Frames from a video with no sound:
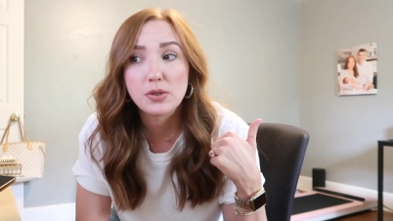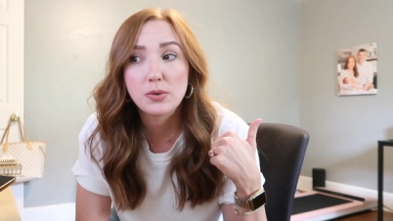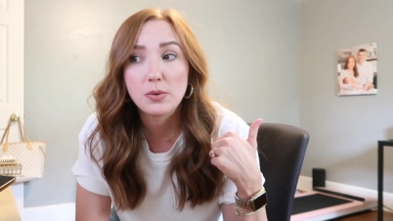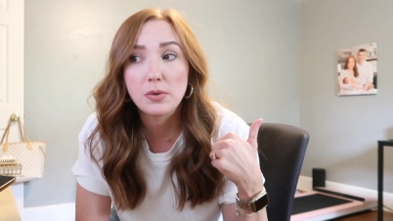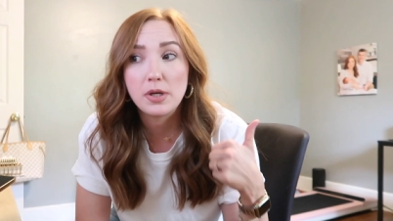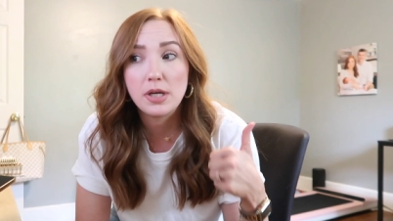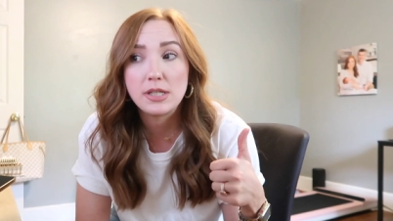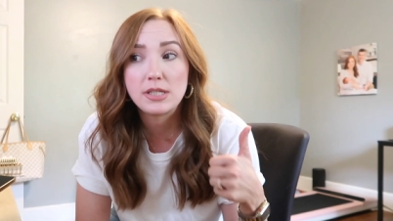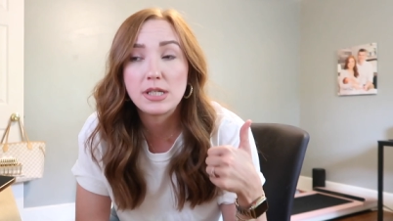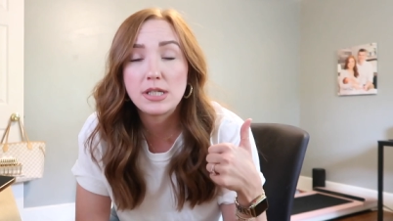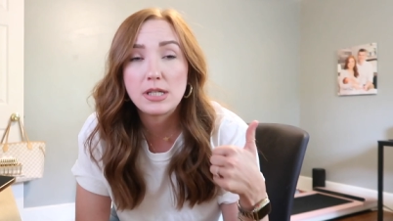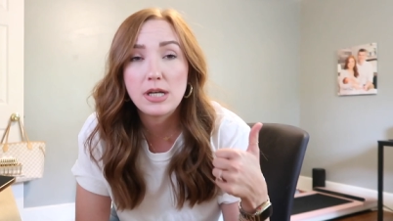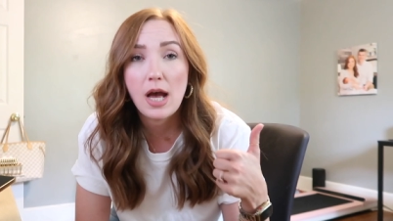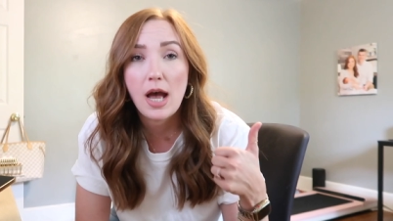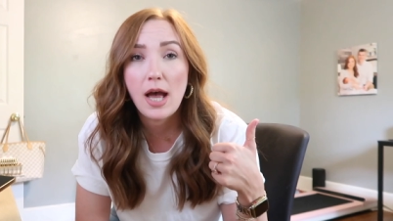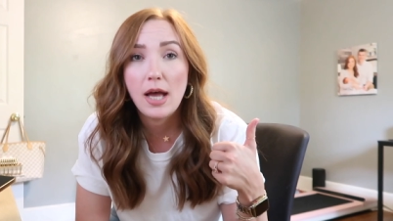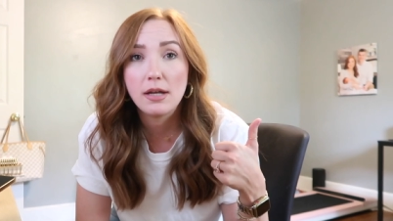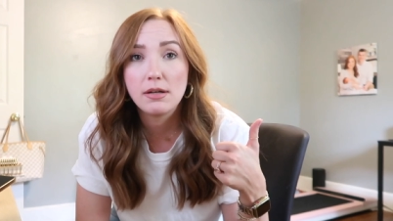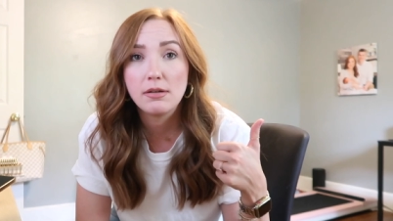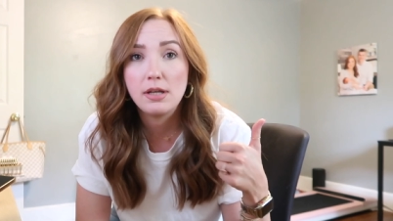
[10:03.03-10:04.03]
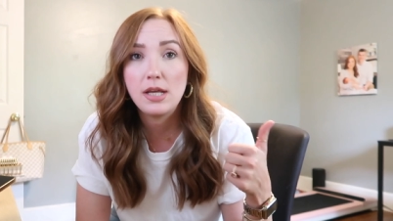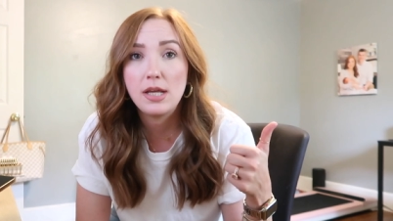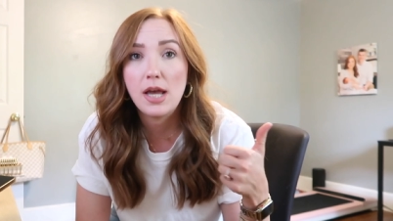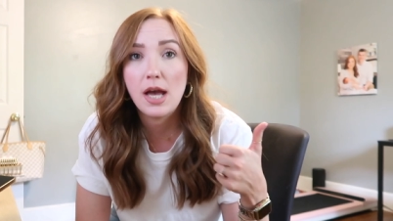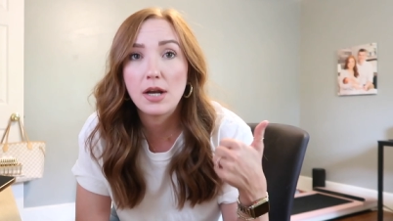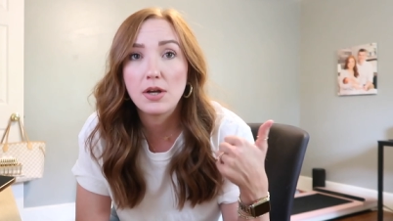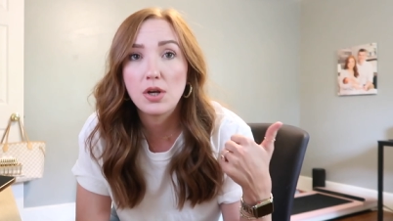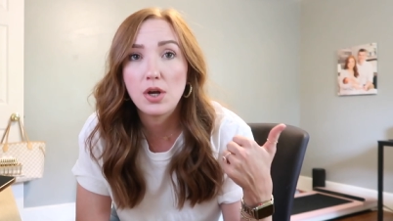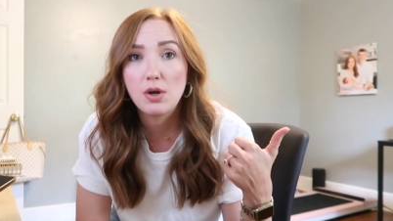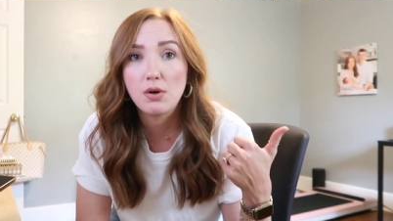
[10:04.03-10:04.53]
so it did not, he
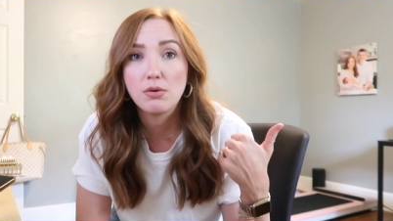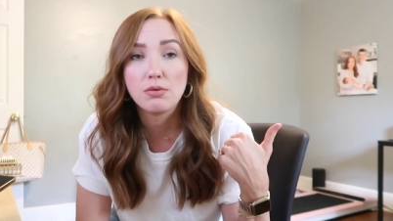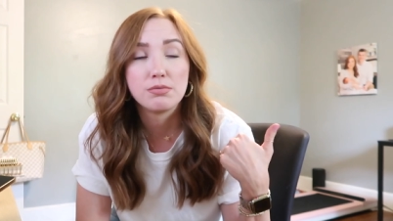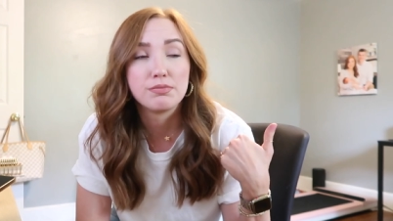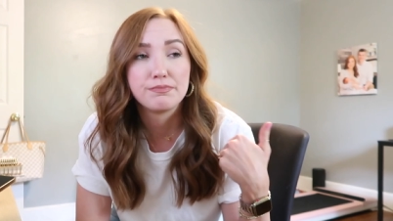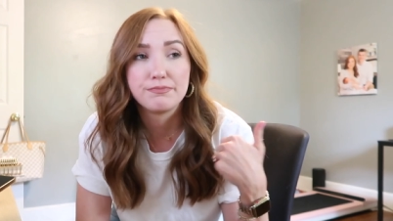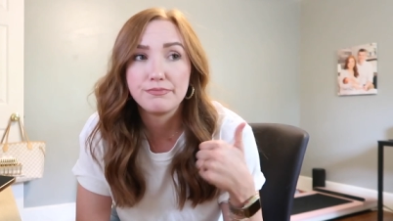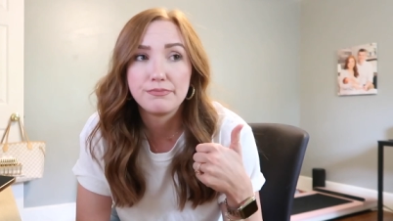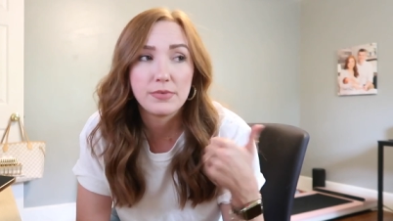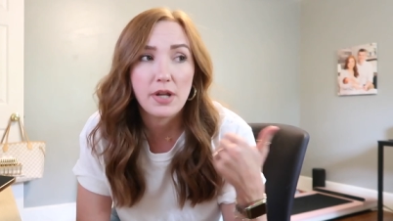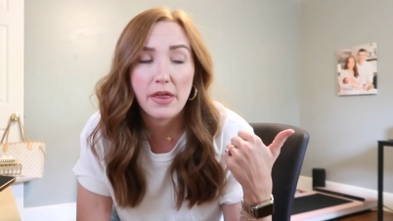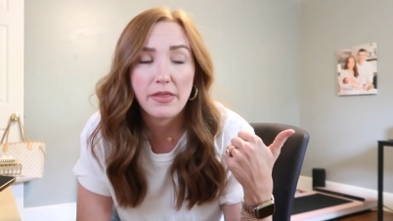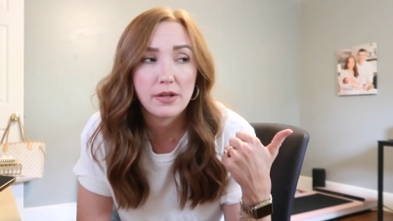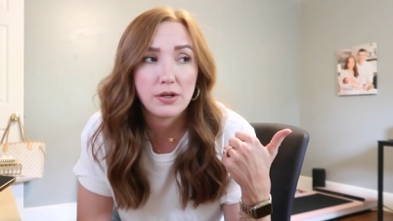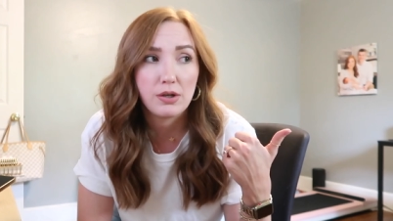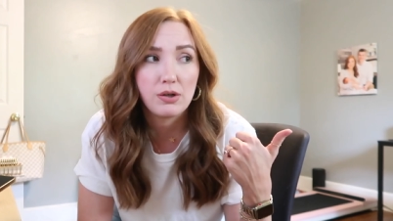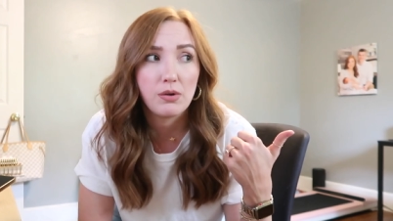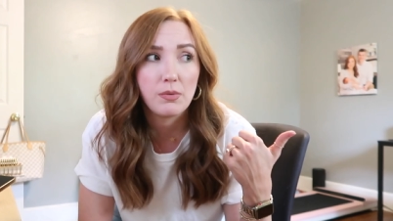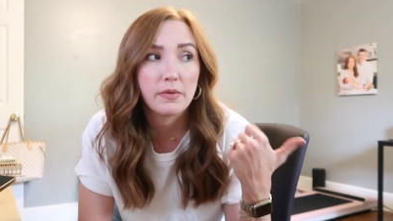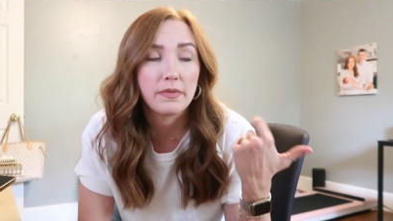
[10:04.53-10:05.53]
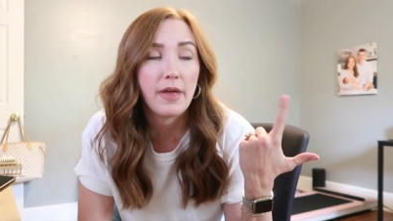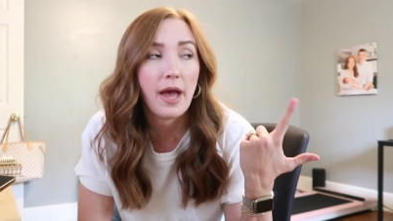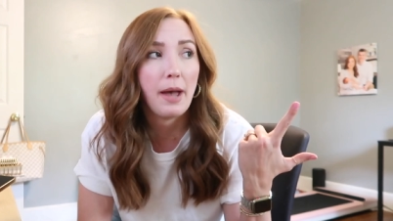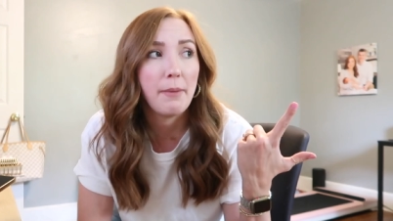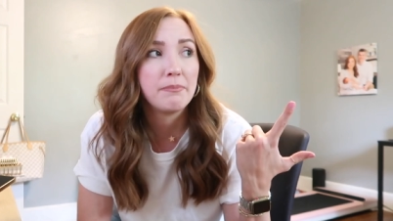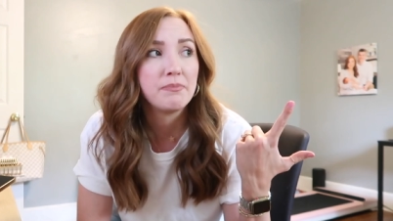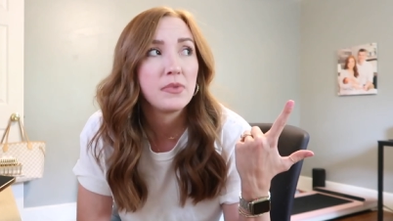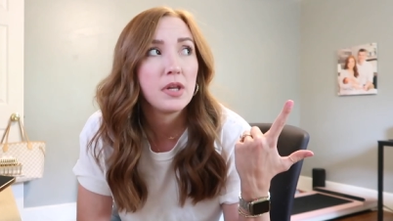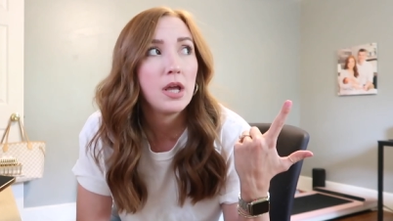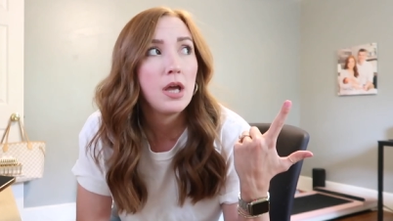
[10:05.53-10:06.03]
had no, nothing to do with
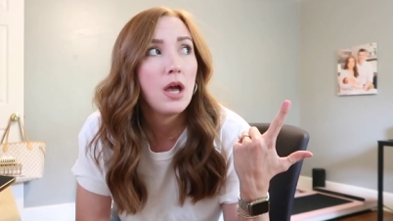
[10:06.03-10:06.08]
that.